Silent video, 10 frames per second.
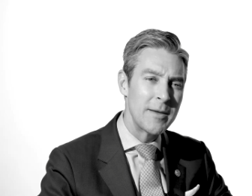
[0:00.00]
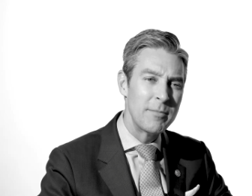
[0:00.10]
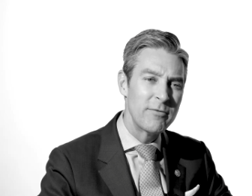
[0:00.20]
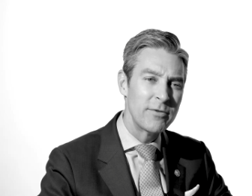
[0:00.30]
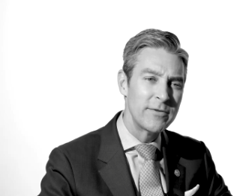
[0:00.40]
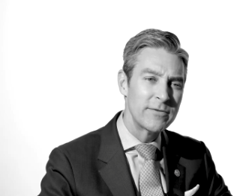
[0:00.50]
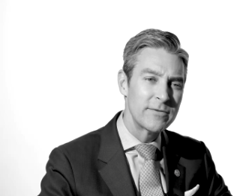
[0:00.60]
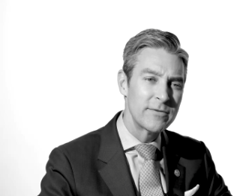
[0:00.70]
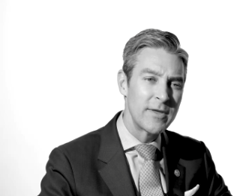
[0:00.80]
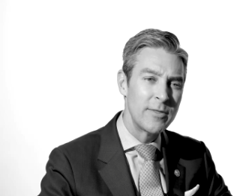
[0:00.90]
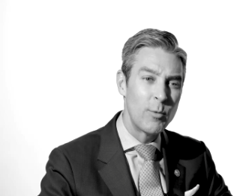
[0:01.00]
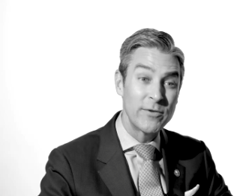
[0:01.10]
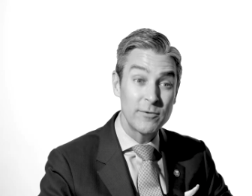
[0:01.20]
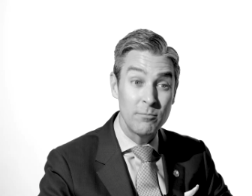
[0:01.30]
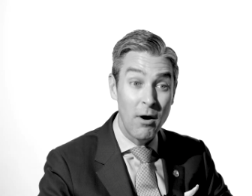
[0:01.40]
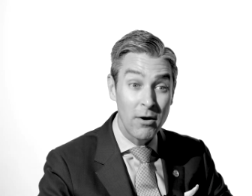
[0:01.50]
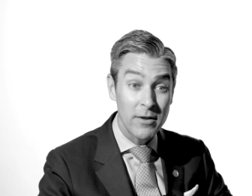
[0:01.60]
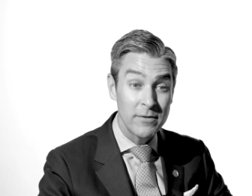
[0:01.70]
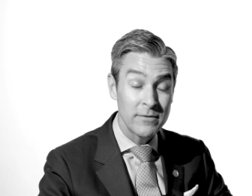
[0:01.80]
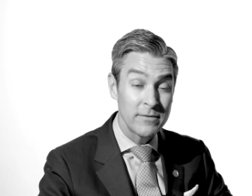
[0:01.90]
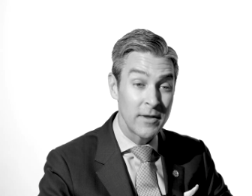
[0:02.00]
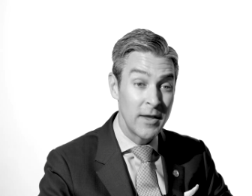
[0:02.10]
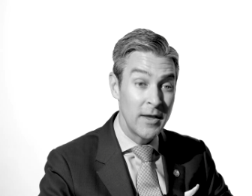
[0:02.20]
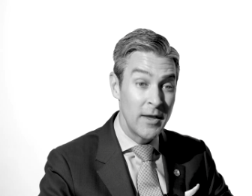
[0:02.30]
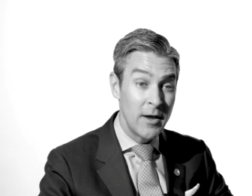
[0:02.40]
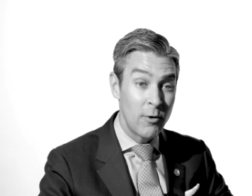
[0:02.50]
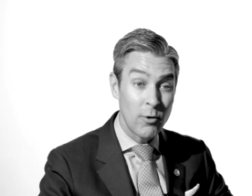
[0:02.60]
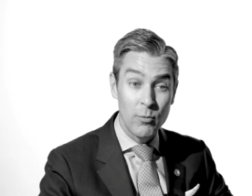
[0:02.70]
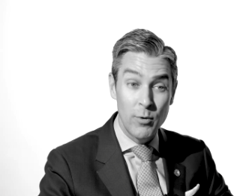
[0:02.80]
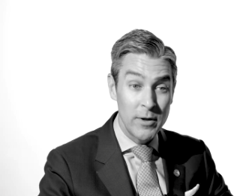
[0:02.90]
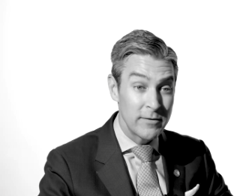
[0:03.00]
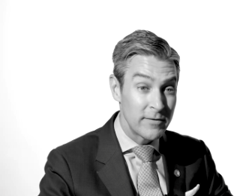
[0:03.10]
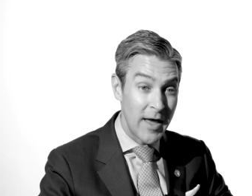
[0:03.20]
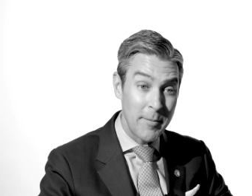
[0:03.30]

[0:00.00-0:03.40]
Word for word: and ambivalence in the Western Balkans or what's